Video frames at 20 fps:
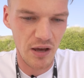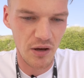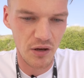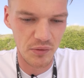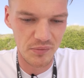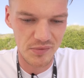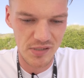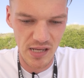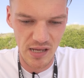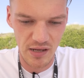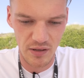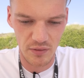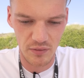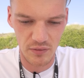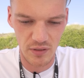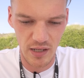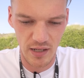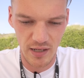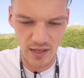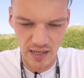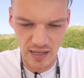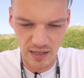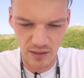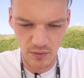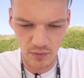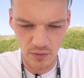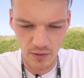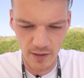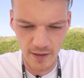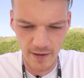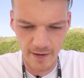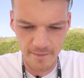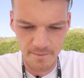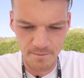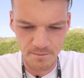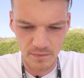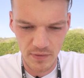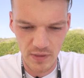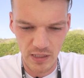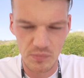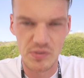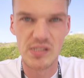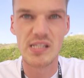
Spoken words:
hometown, and now I'm